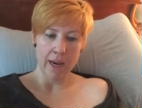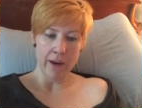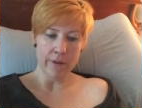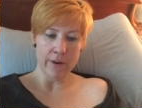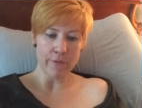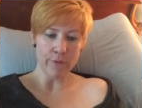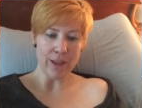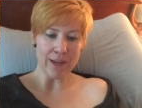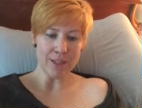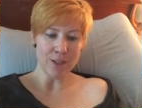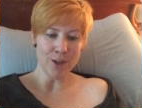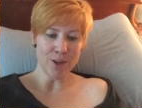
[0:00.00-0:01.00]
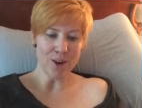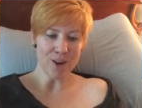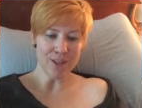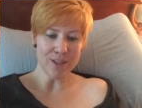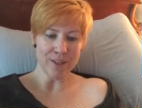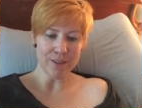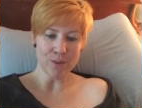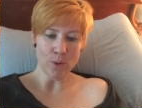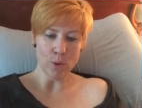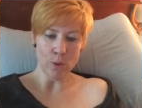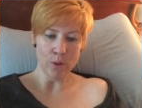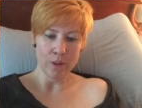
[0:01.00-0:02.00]
It reflected her artist's
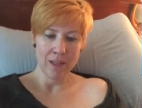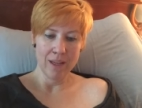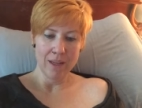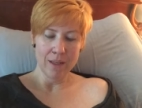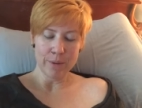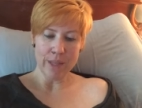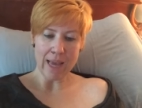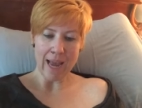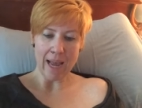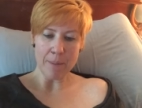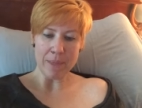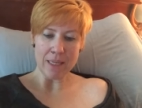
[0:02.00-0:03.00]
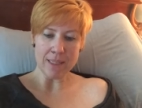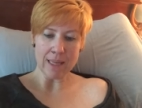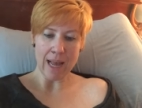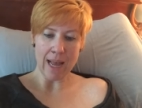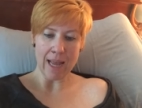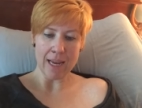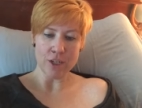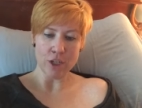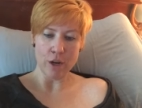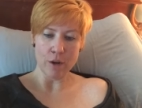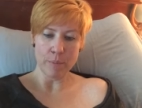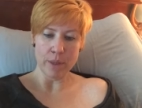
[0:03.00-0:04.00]
soul. With a happy sigh,
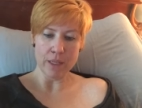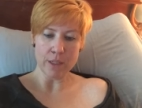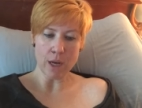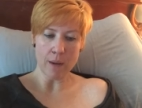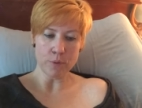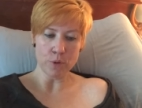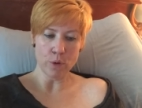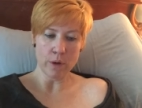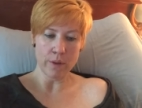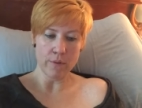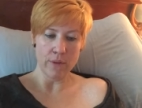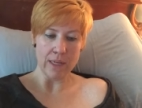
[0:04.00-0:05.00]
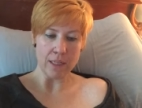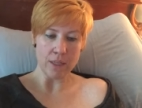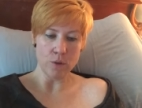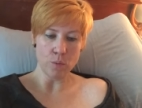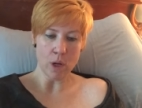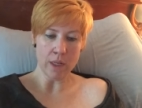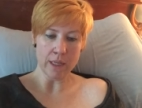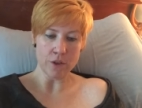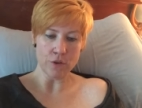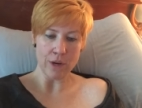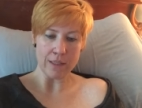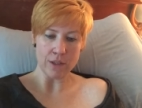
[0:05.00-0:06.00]
she opened the top drawer of the vintage walnut
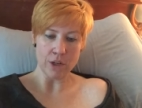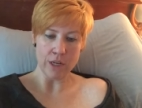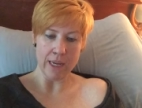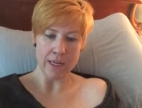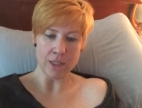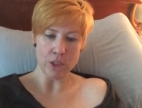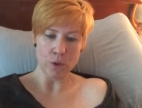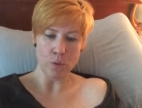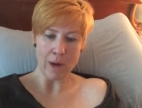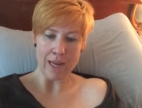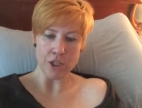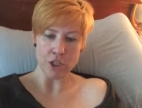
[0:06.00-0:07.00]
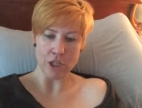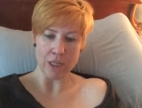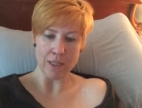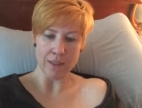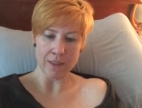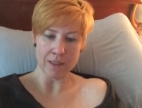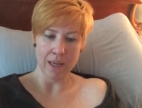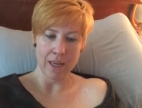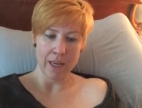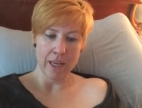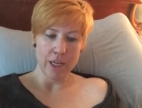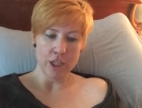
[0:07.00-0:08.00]
dresser to get two white sheets.
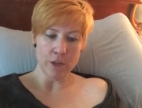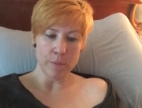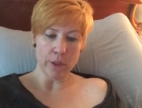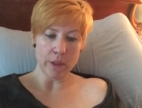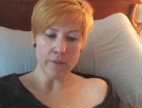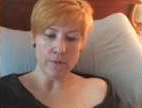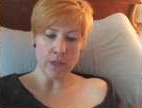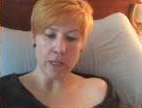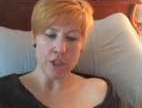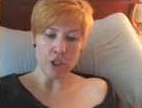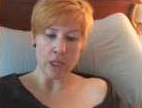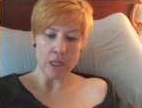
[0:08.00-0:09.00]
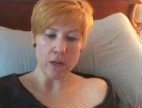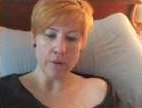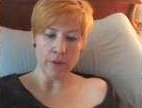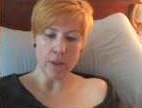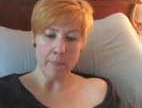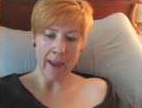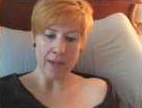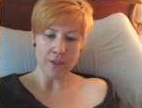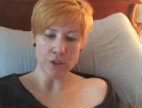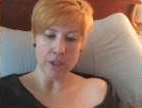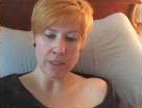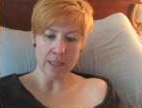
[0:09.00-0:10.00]
She put the fitted sheet over the
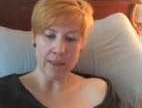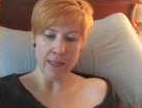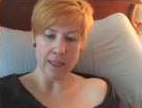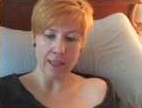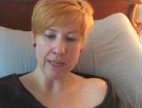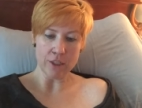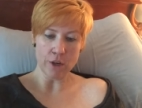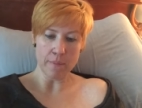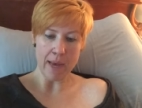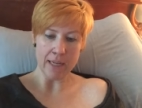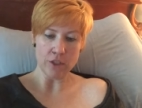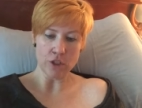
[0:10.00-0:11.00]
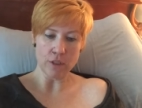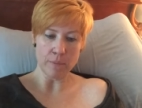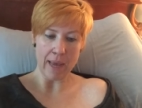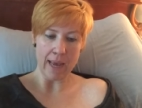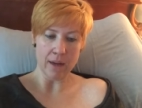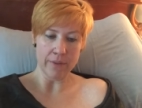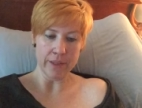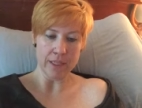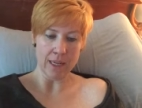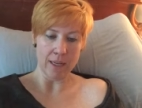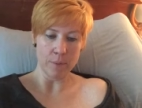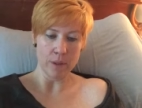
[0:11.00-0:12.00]
mattress and the electric mattress pad on the
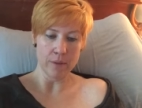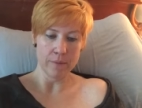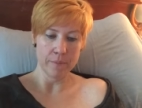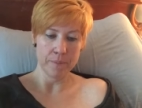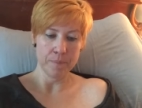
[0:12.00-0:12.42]
table.